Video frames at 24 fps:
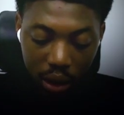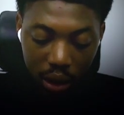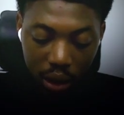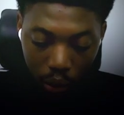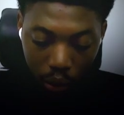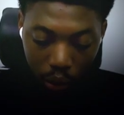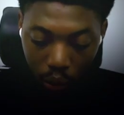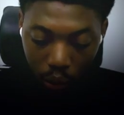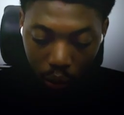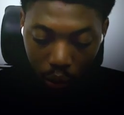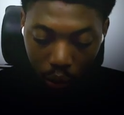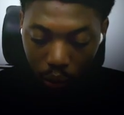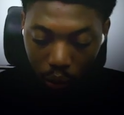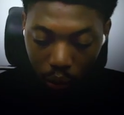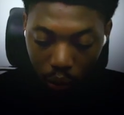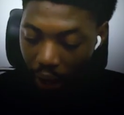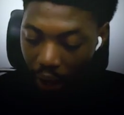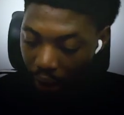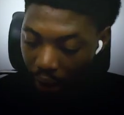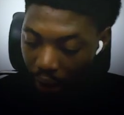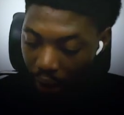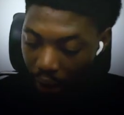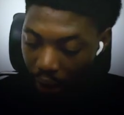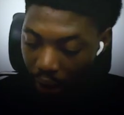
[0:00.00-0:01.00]
Google AI
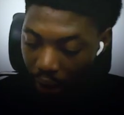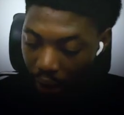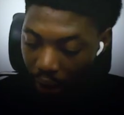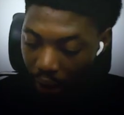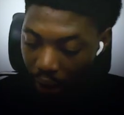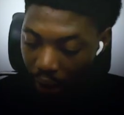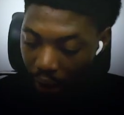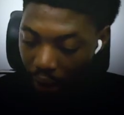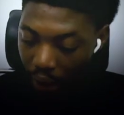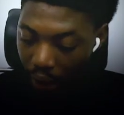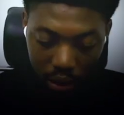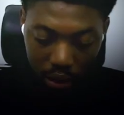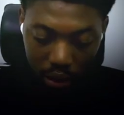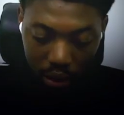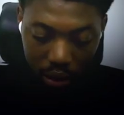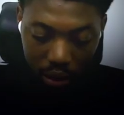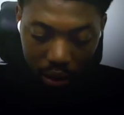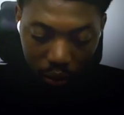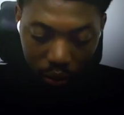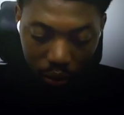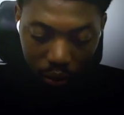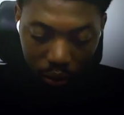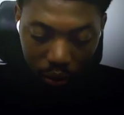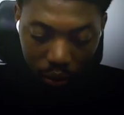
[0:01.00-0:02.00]
here, and
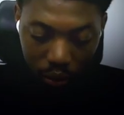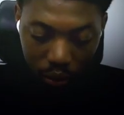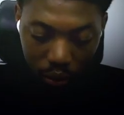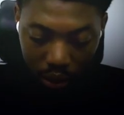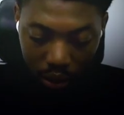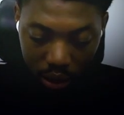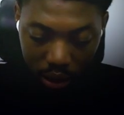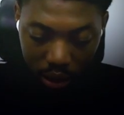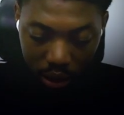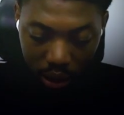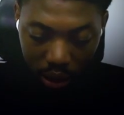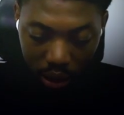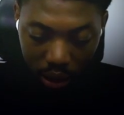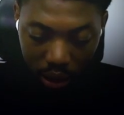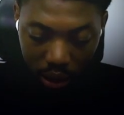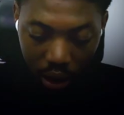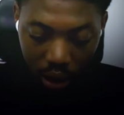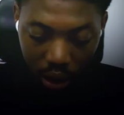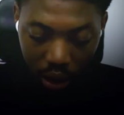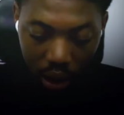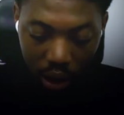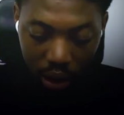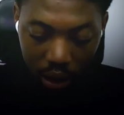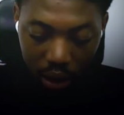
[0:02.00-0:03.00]
we are using
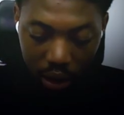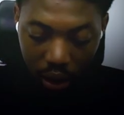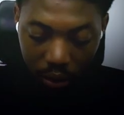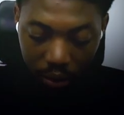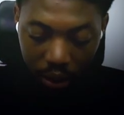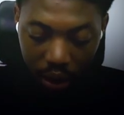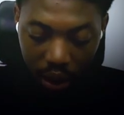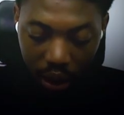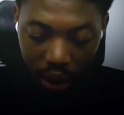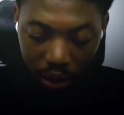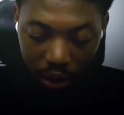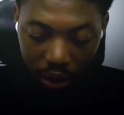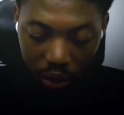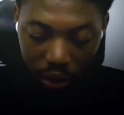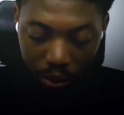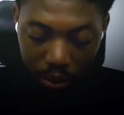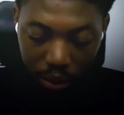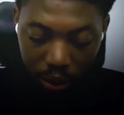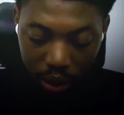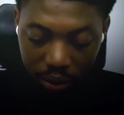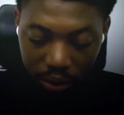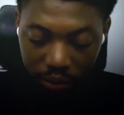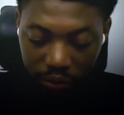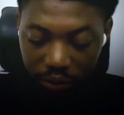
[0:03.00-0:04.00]
Gemini
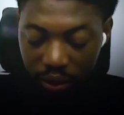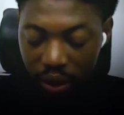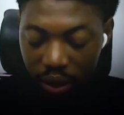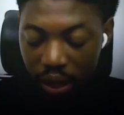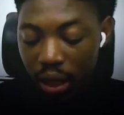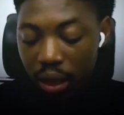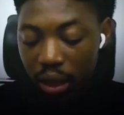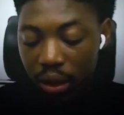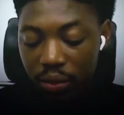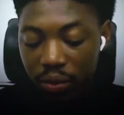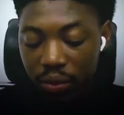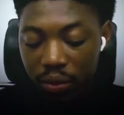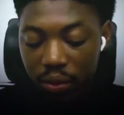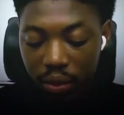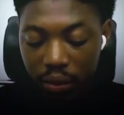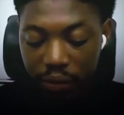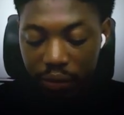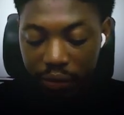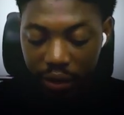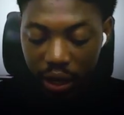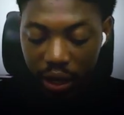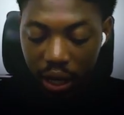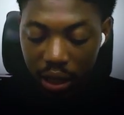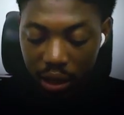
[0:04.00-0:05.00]
2.5
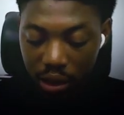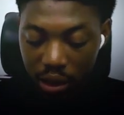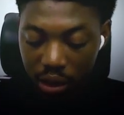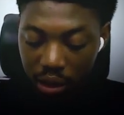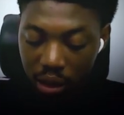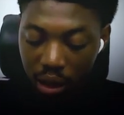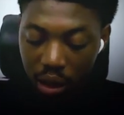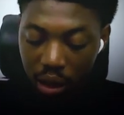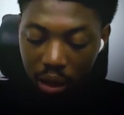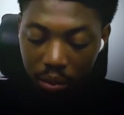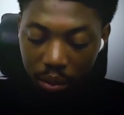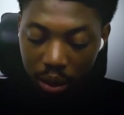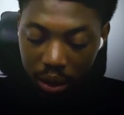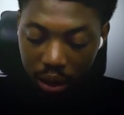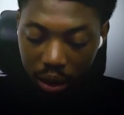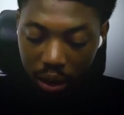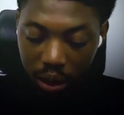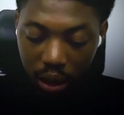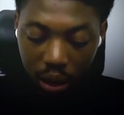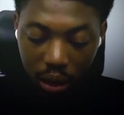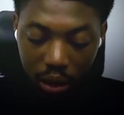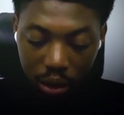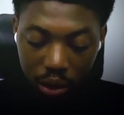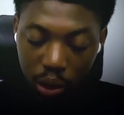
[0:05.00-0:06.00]
Flash,
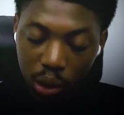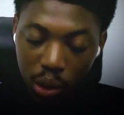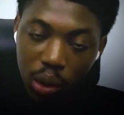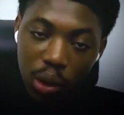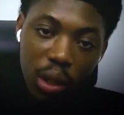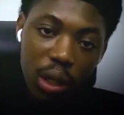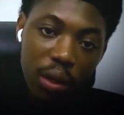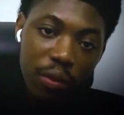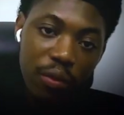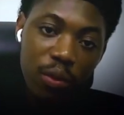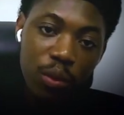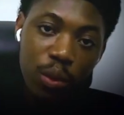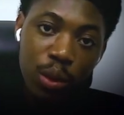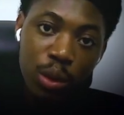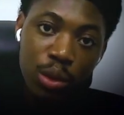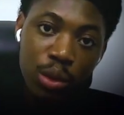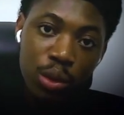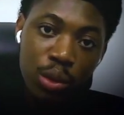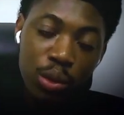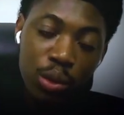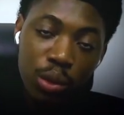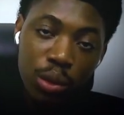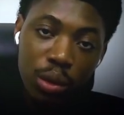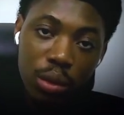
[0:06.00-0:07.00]
basically. So if you want
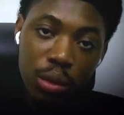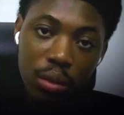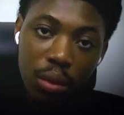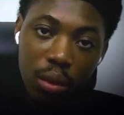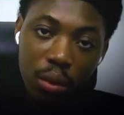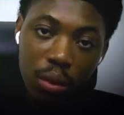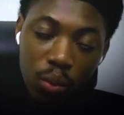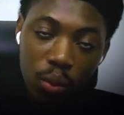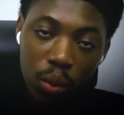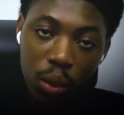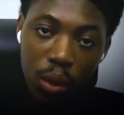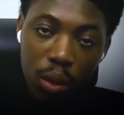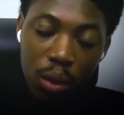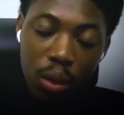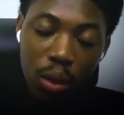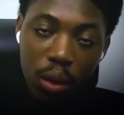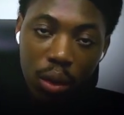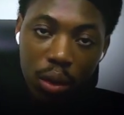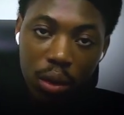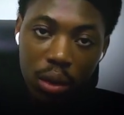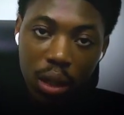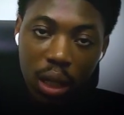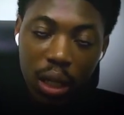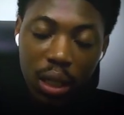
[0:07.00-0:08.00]
to work
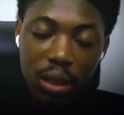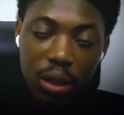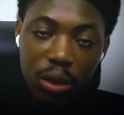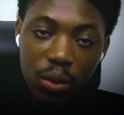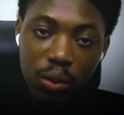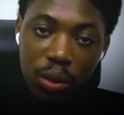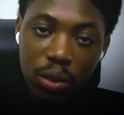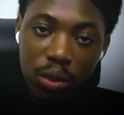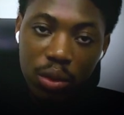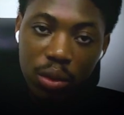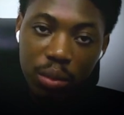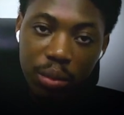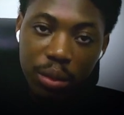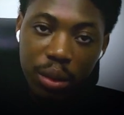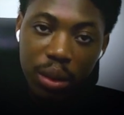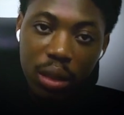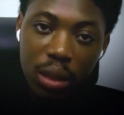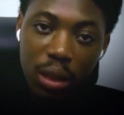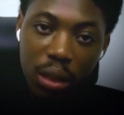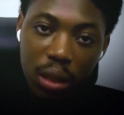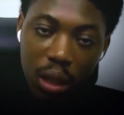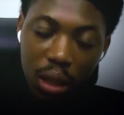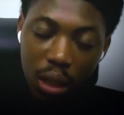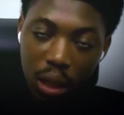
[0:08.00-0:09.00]
on, let's say you want to
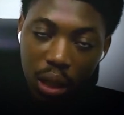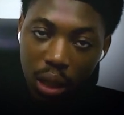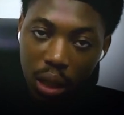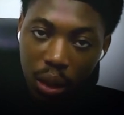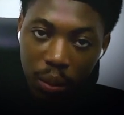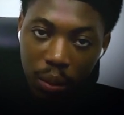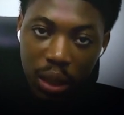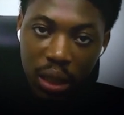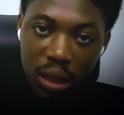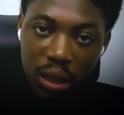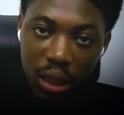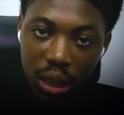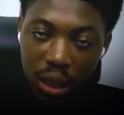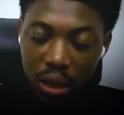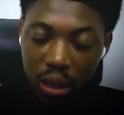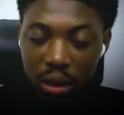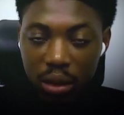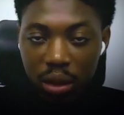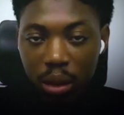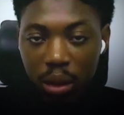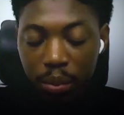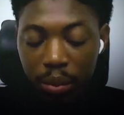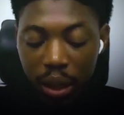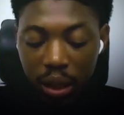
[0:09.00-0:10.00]
build image
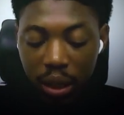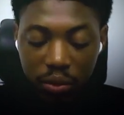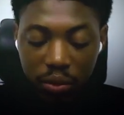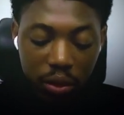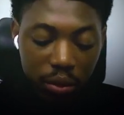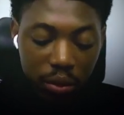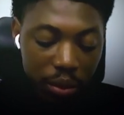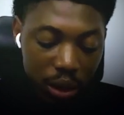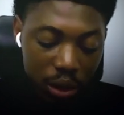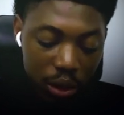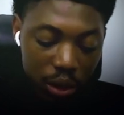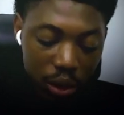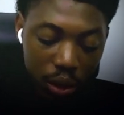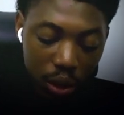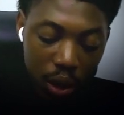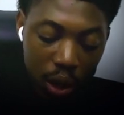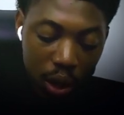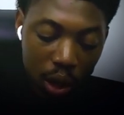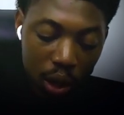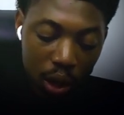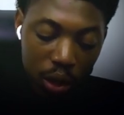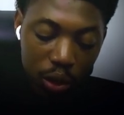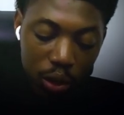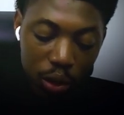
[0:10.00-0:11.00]
generator platform, make sure
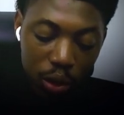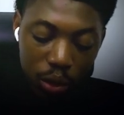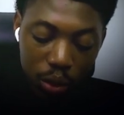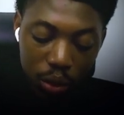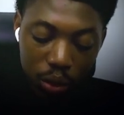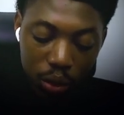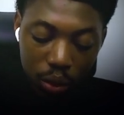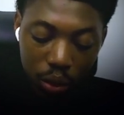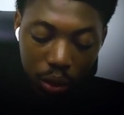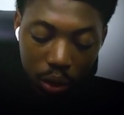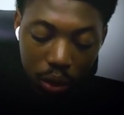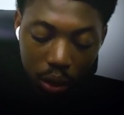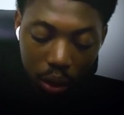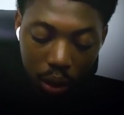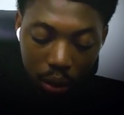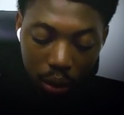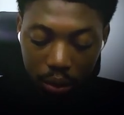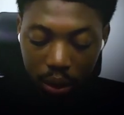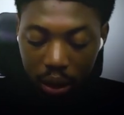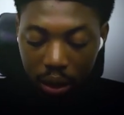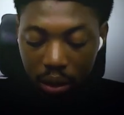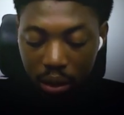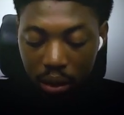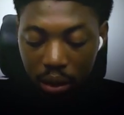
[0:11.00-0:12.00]
you
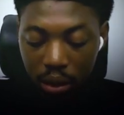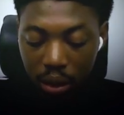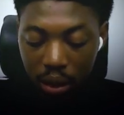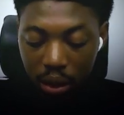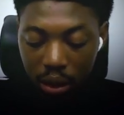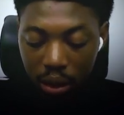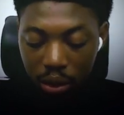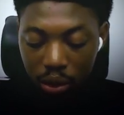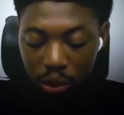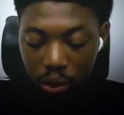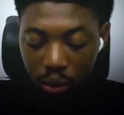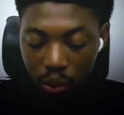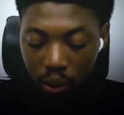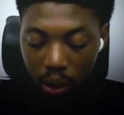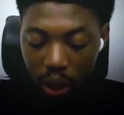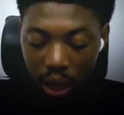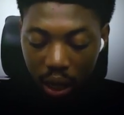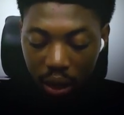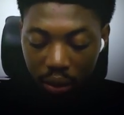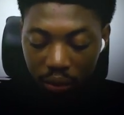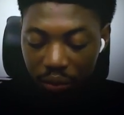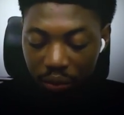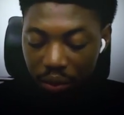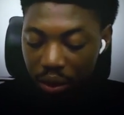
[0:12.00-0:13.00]
update this to
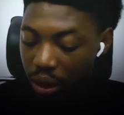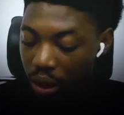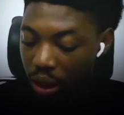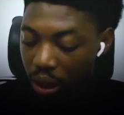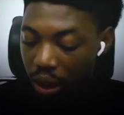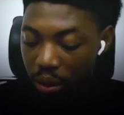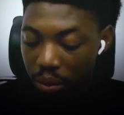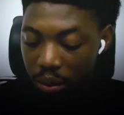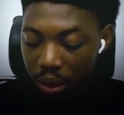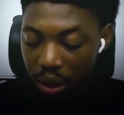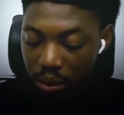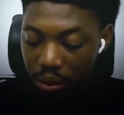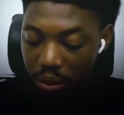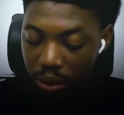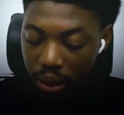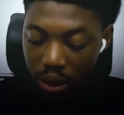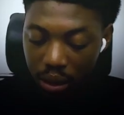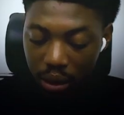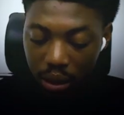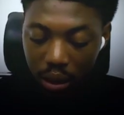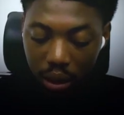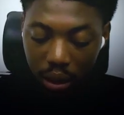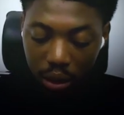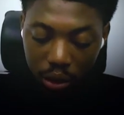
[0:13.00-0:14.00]
image,
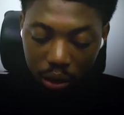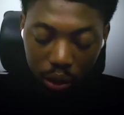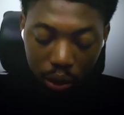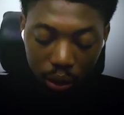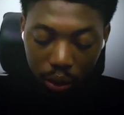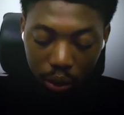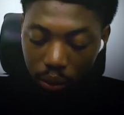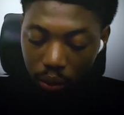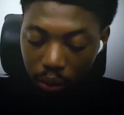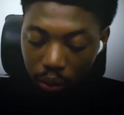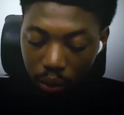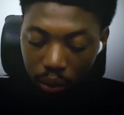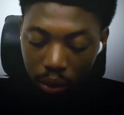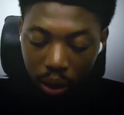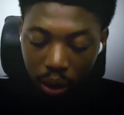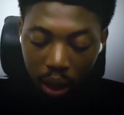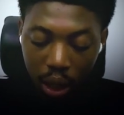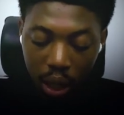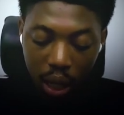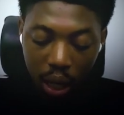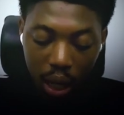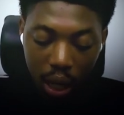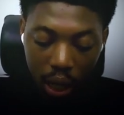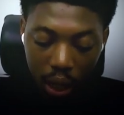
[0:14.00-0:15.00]
basically, so you won't
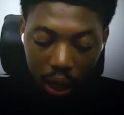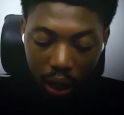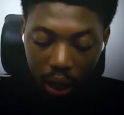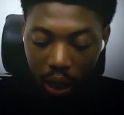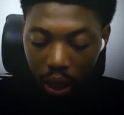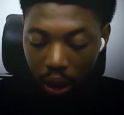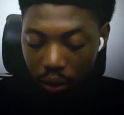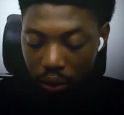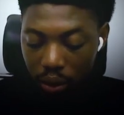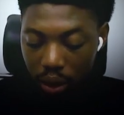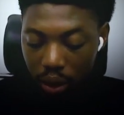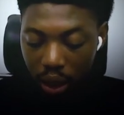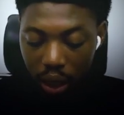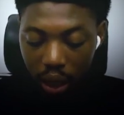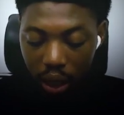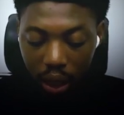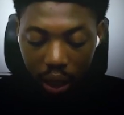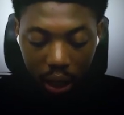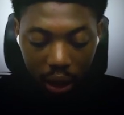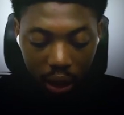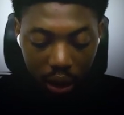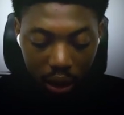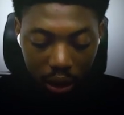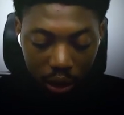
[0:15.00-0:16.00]
encounter
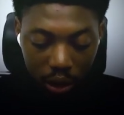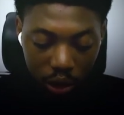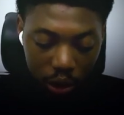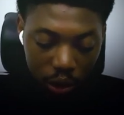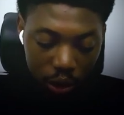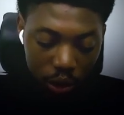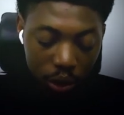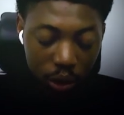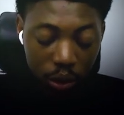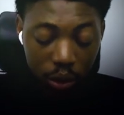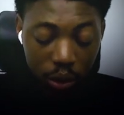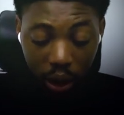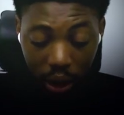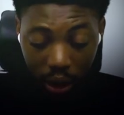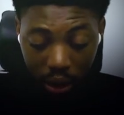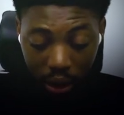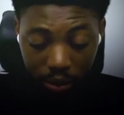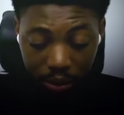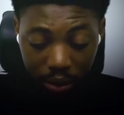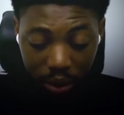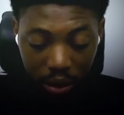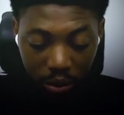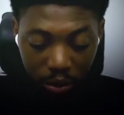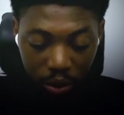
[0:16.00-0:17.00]
any issue. So that's
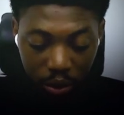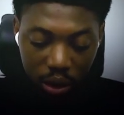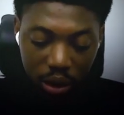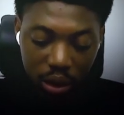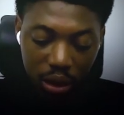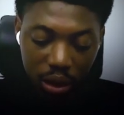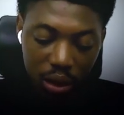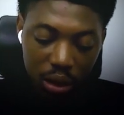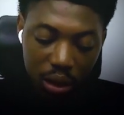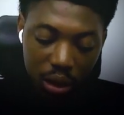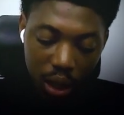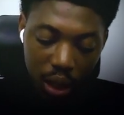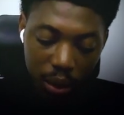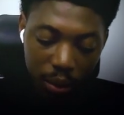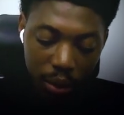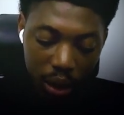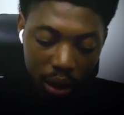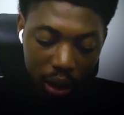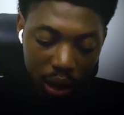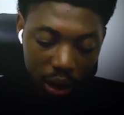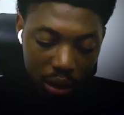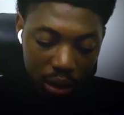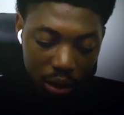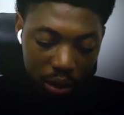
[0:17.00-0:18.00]
pretty much it
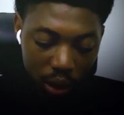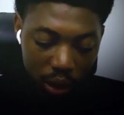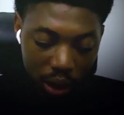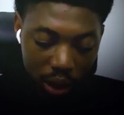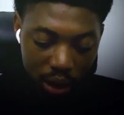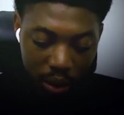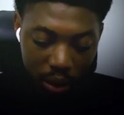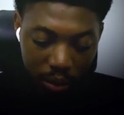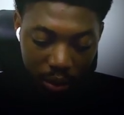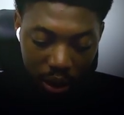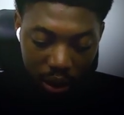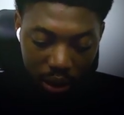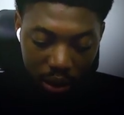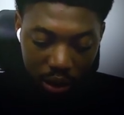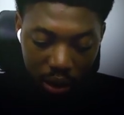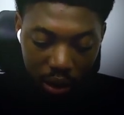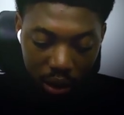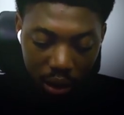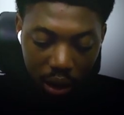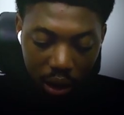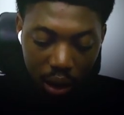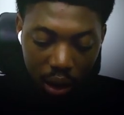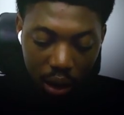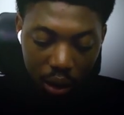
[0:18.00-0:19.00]
about that. So as I
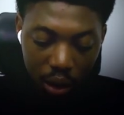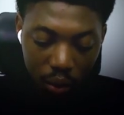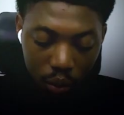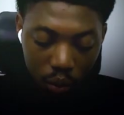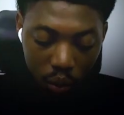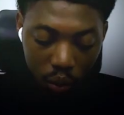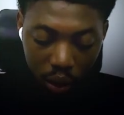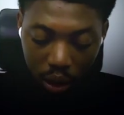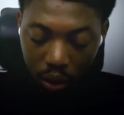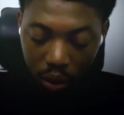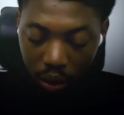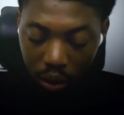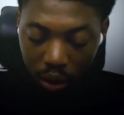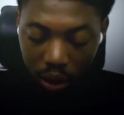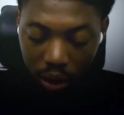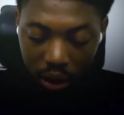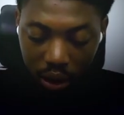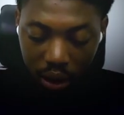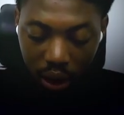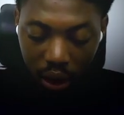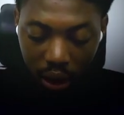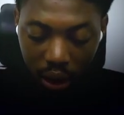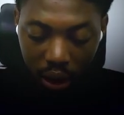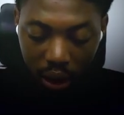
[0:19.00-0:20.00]
mentioned, we call the
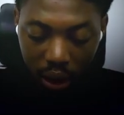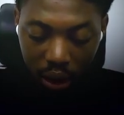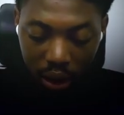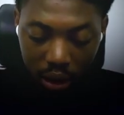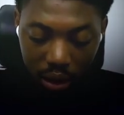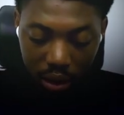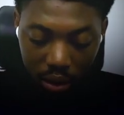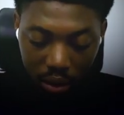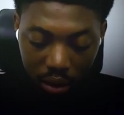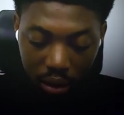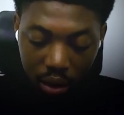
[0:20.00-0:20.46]
Genkit.